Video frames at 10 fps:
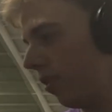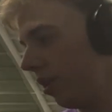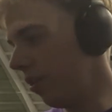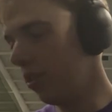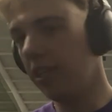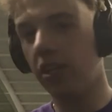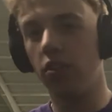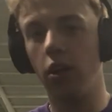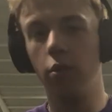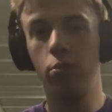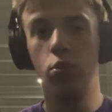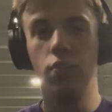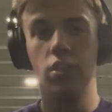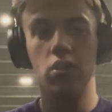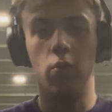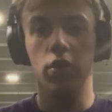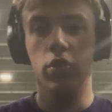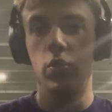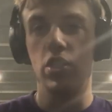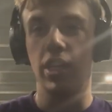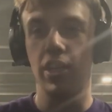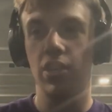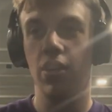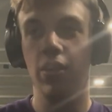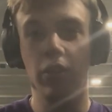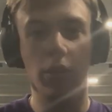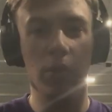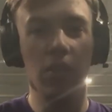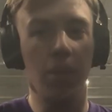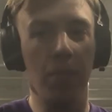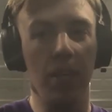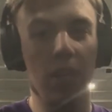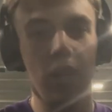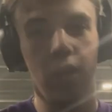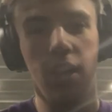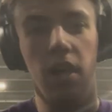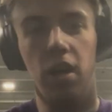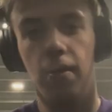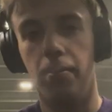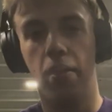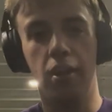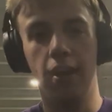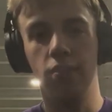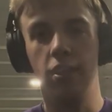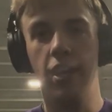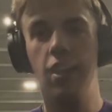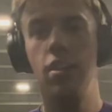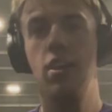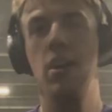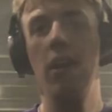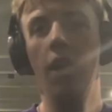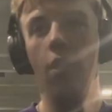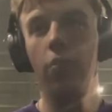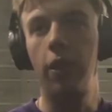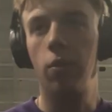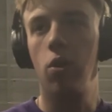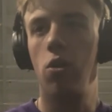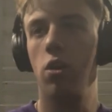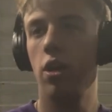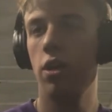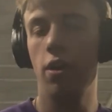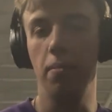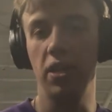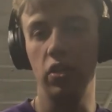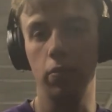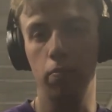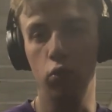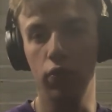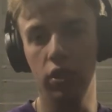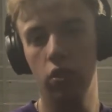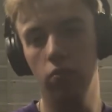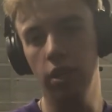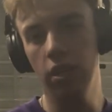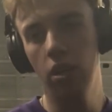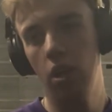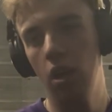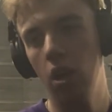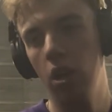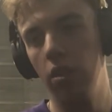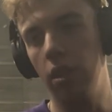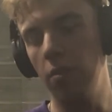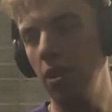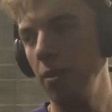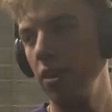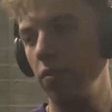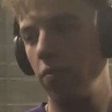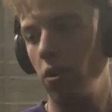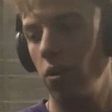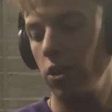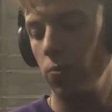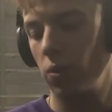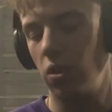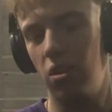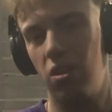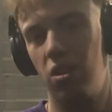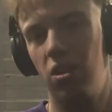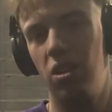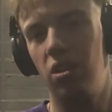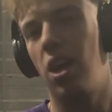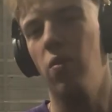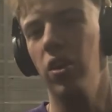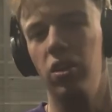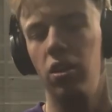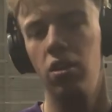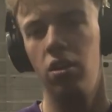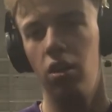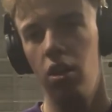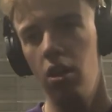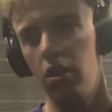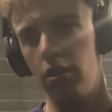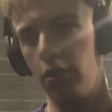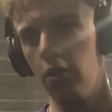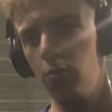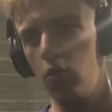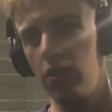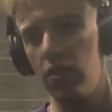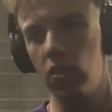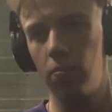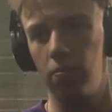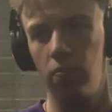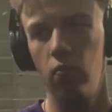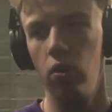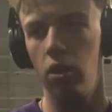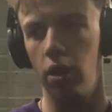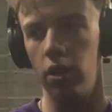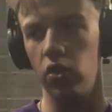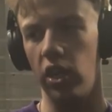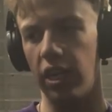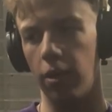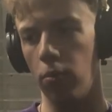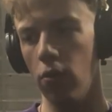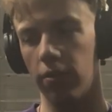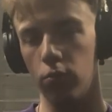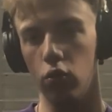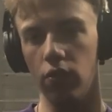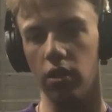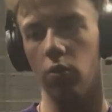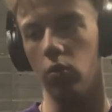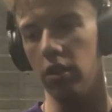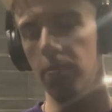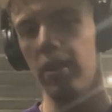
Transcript: the six Star Wars movies, 1 through 6, the only ones they made. Nothing after that. They were all amazing movies, right? I mean, they had their flaws, but not really. The third movie is like a perfect movie, one of the